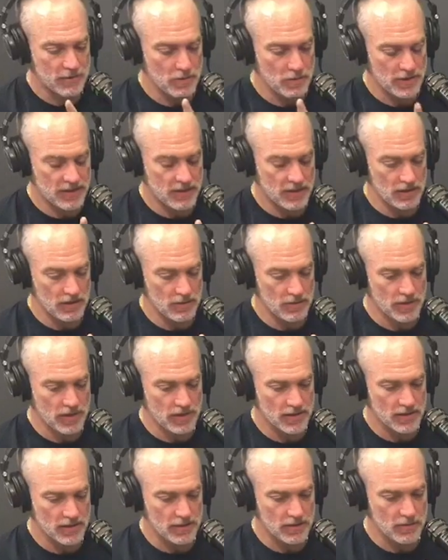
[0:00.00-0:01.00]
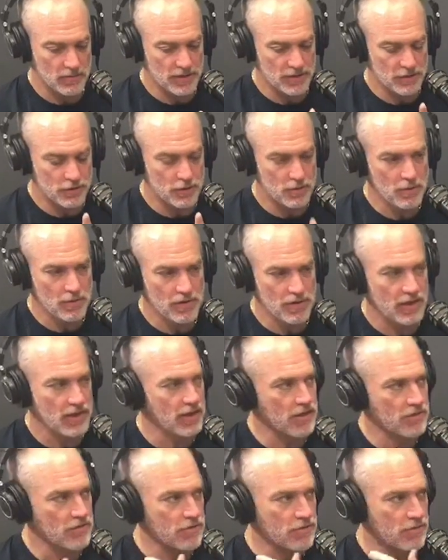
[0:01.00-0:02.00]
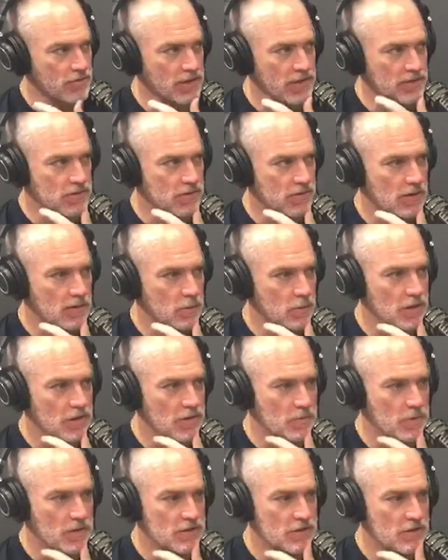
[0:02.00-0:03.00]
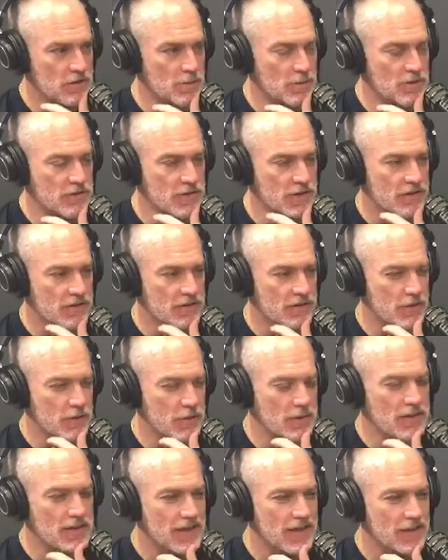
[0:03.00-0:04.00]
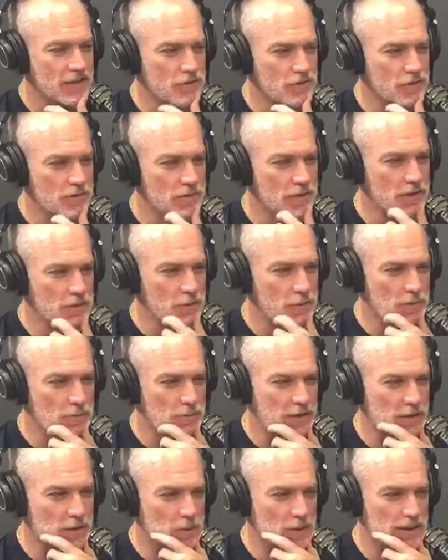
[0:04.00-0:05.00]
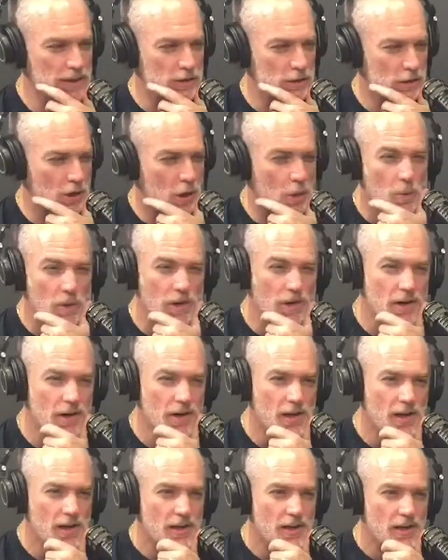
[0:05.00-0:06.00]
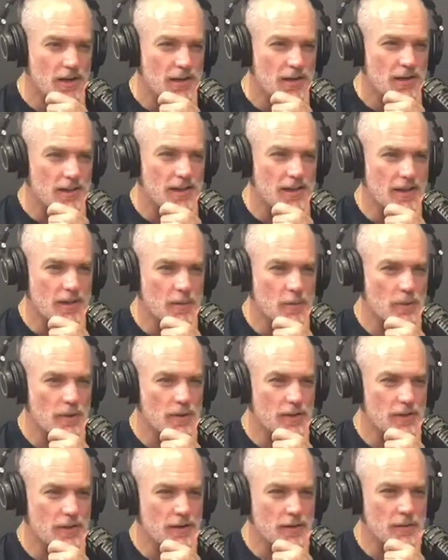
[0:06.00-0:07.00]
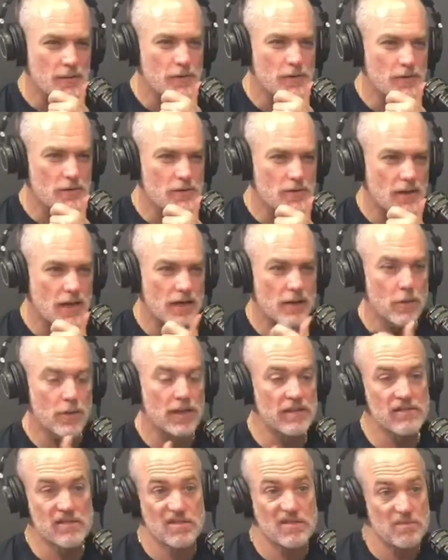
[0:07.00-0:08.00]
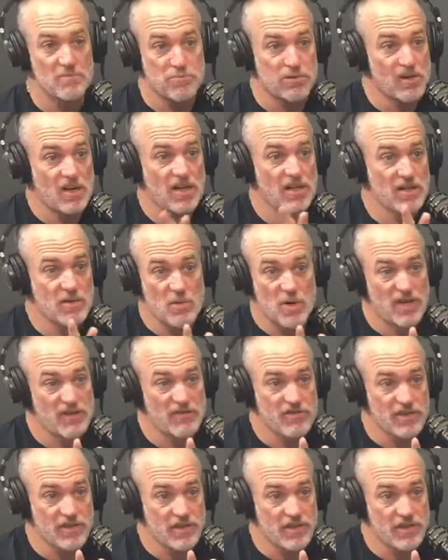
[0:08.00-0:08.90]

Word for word: you, we alluded on a little bit. Do you think interest rates, what's your projection? Do you think interest rates will be going lower? Like if you just, I know that's just a broad question.